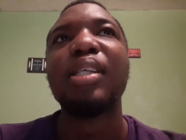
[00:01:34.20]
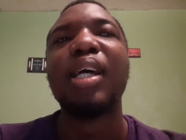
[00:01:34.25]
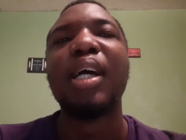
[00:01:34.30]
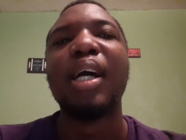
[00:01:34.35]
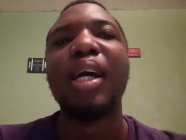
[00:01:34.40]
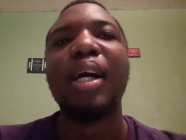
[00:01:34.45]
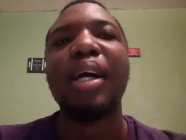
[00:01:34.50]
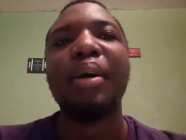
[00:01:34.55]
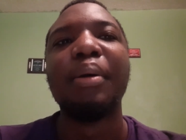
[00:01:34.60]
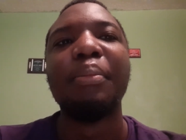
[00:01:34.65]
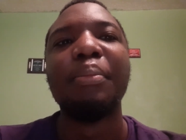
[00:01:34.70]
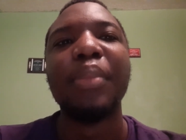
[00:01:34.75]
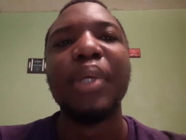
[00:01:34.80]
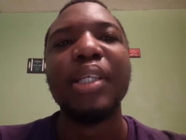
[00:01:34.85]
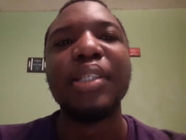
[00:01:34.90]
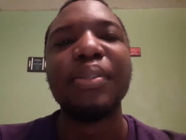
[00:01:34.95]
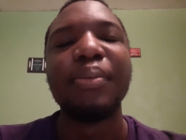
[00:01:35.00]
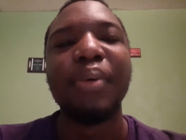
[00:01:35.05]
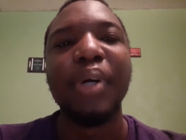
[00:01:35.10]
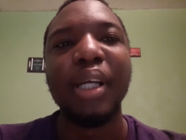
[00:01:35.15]
um,
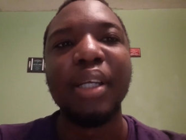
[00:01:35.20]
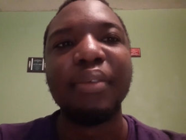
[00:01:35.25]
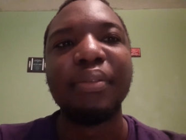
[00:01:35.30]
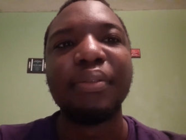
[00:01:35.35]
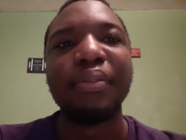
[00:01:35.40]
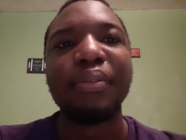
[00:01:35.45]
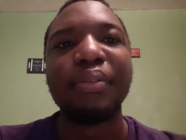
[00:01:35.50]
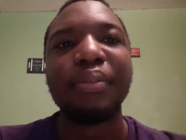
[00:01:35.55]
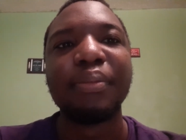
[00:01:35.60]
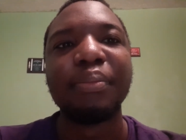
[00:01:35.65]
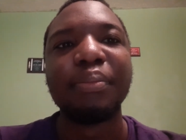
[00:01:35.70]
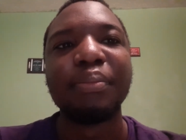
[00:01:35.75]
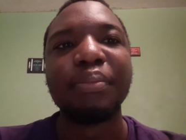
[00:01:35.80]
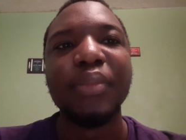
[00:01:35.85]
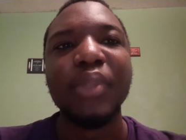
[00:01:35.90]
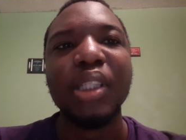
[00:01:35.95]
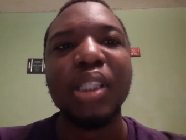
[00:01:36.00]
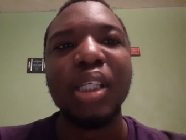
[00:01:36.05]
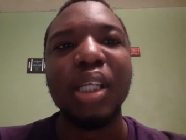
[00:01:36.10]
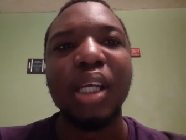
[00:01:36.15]
his wife,
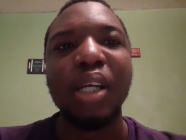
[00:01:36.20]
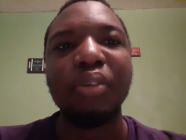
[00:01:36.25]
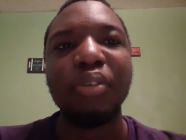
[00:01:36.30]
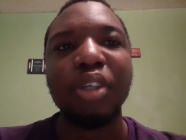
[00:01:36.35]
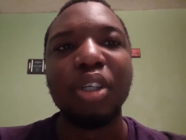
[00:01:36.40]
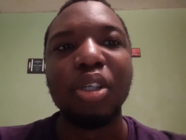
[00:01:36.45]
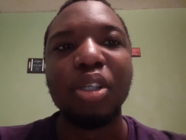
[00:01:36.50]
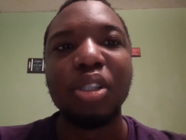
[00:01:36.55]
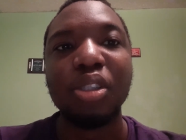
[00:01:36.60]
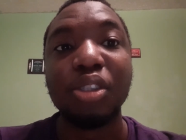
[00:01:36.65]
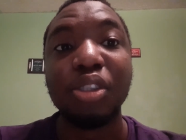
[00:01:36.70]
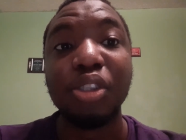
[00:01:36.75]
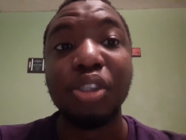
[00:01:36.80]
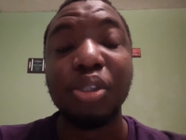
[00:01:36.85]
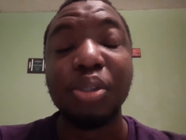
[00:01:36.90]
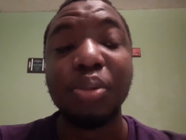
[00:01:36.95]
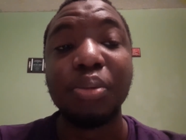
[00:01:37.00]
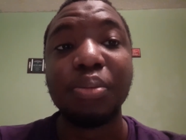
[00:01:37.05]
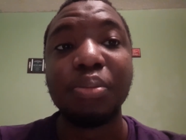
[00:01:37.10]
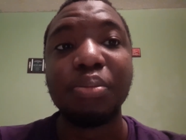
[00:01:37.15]
of the cause of
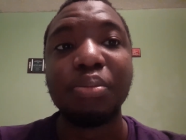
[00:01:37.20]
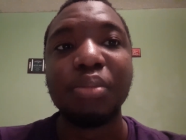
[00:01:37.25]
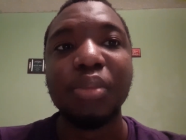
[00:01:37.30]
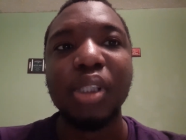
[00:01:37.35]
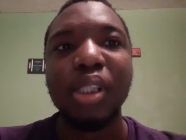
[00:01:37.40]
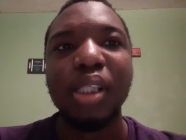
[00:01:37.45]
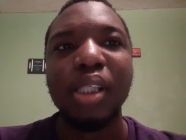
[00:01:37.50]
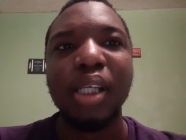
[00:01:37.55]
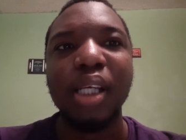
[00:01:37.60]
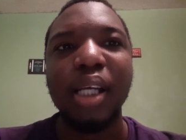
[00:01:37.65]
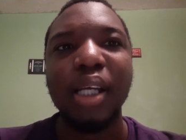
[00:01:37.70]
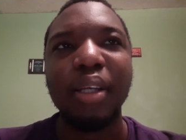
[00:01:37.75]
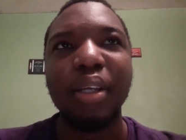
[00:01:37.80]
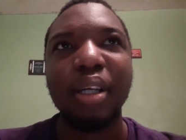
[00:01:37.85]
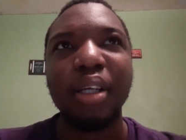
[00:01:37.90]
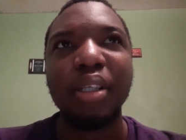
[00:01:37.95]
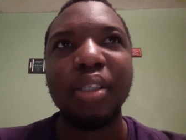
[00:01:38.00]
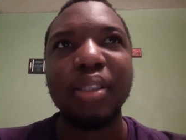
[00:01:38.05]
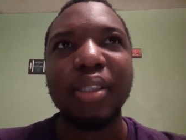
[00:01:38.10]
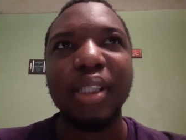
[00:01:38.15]
truth, and
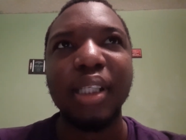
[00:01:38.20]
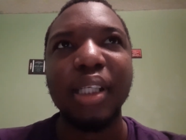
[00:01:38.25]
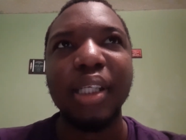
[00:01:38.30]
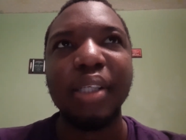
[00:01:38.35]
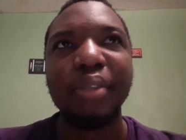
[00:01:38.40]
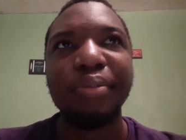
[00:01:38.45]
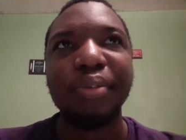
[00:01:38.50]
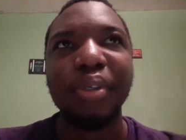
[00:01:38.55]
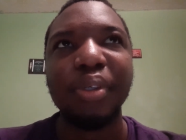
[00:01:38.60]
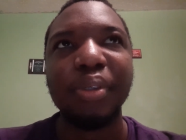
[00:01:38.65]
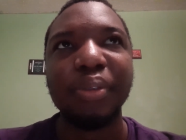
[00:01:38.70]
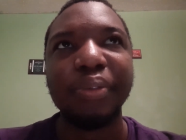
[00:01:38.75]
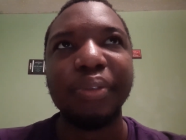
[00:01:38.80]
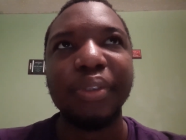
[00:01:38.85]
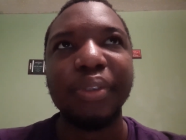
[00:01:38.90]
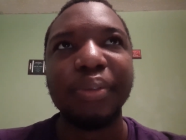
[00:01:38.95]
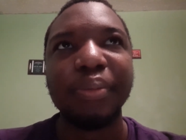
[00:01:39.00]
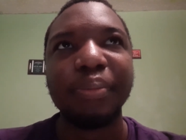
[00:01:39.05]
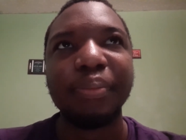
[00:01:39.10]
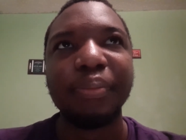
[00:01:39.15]
others that he had wronged.
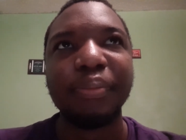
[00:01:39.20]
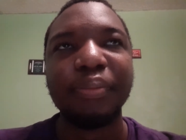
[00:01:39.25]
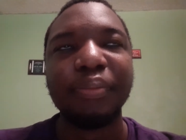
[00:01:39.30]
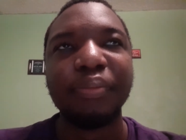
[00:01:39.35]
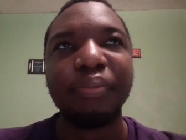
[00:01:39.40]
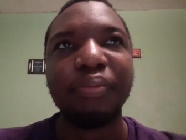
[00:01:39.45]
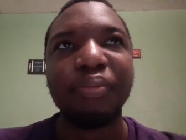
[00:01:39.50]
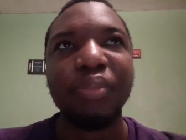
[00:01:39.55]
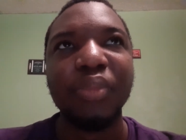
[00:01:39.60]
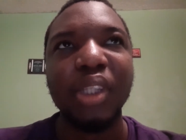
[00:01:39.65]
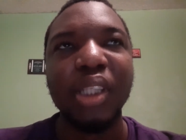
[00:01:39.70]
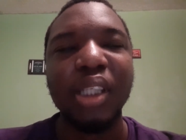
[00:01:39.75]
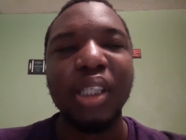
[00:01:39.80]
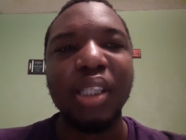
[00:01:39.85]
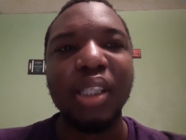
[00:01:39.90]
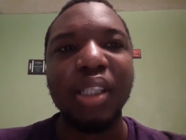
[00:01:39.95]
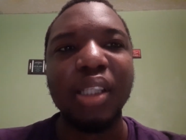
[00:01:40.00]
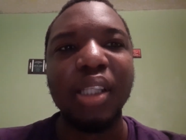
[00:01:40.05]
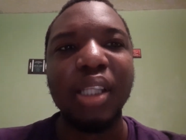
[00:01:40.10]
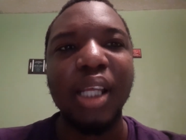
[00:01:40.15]

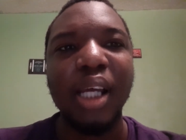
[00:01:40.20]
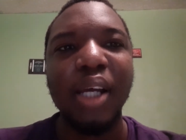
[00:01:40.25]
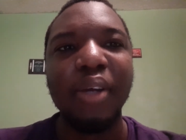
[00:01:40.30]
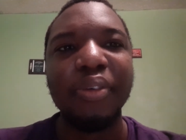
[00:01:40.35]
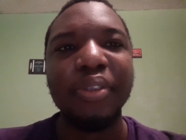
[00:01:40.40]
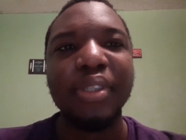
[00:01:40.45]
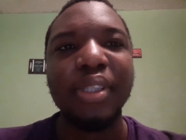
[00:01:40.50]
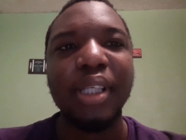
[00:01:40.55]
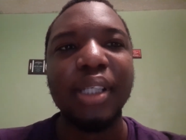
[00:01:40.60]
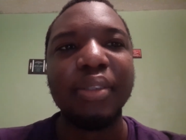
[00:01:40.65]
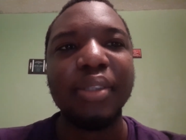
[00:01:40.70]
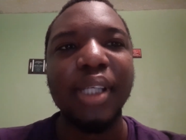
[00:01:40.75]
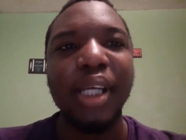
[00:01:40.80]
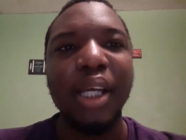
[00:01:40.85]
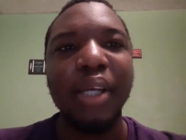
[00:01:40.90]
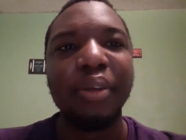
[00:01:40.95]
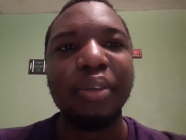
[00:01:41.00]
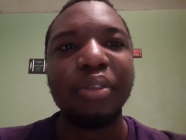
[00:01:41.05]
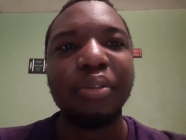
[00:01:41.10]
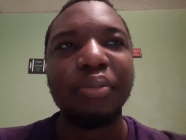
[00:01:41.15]
Now is the
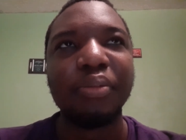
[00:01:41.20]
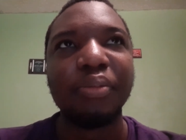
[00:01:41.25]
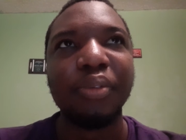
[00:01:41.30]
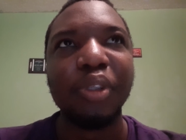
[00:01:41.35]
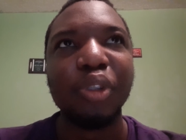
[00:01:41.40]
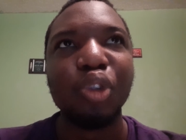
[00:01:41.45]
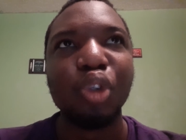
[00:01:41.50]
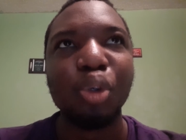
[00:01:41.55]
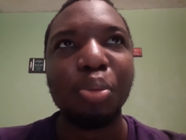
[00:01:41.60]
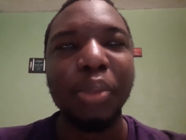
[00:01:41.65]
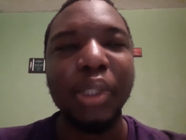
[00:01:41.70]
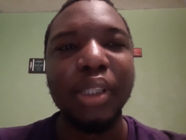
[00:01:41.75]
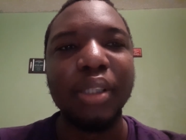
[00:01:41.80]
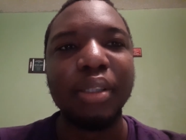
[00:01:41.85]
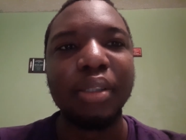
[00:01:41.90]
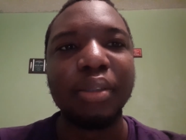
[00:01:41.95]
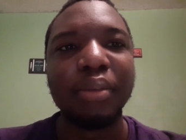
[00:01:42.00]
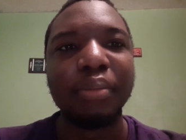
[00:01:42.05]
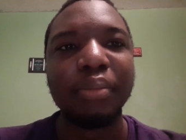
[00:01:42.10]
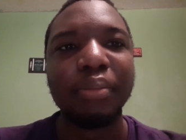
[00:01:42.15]
time for atonement.
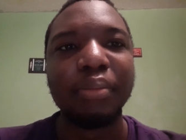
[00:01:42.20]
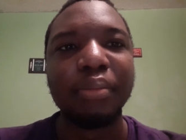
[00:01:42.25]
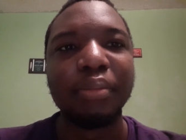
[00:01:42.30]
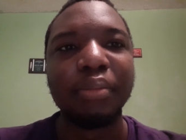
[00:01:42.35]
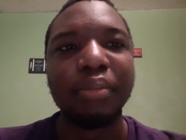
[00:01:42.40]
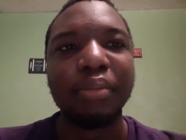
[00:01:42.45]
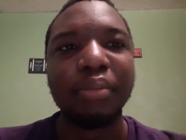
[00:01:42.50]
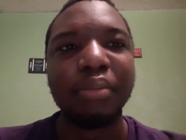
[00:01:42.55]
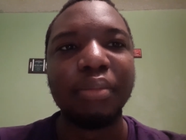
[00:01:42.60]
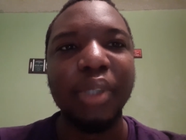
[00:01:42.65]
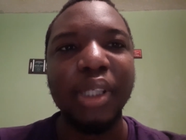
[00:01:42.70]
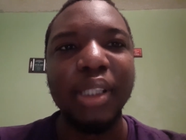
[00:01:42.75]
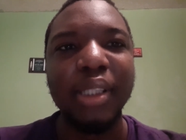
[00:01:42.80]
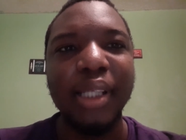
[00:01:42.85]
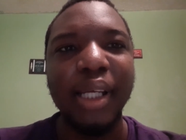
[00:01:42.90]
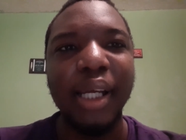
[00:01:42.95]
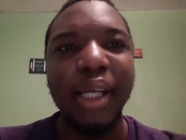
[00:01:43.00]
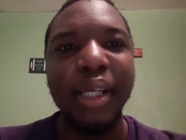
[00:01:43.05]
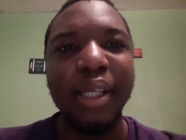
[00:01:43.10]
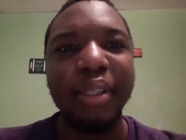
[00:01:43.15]
He
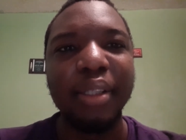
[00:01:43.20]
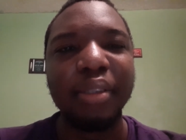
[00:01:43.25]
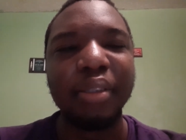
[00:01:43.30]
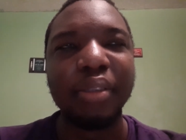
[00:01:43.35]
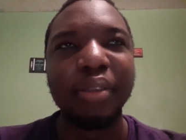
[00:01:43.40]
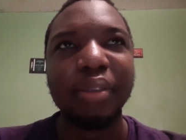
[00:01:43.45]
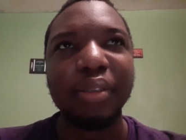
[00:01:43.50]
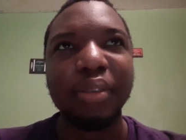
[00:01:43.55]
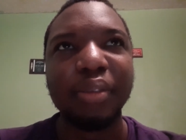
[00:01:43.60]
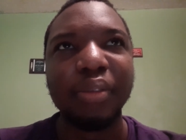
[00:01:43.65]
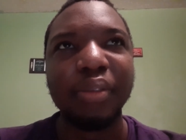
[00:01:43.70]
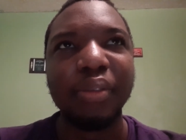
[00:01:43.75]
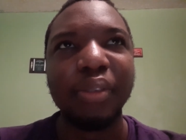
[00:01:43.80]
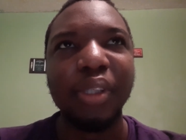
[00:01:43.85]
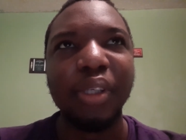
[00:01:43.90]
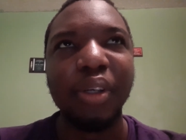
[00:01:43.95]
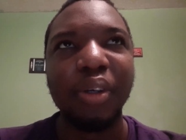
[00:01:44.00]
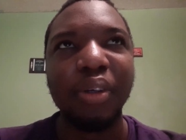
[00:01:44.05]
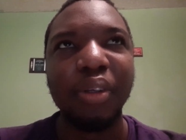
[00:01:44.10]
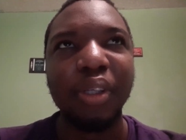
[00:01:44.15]
died
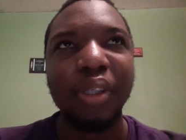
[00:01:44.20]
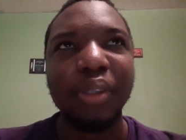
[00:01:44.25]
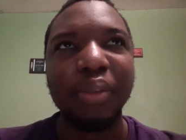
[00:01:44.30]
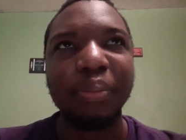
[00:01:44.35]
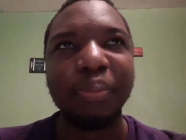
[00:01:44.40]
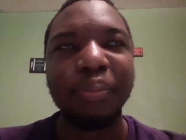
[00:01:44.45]
in honor.